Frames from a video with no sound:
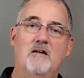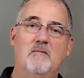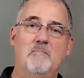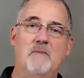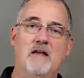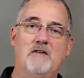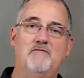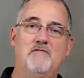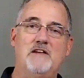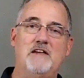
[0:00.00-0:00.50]

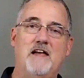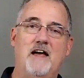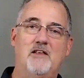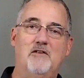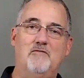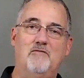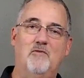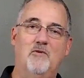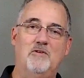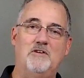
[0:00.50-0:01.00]
Menifee,
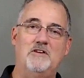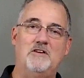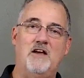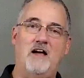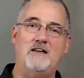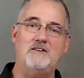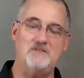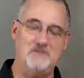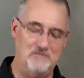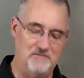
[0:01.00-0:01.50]
California
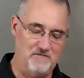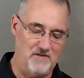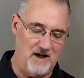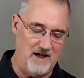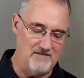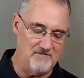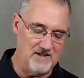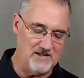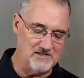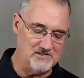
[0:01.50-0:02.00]

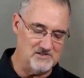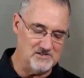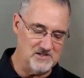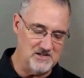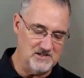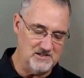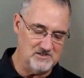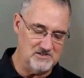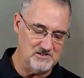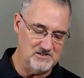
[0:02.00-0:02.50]

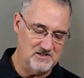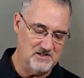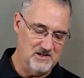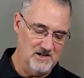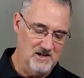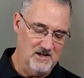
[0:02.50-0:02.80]
92586.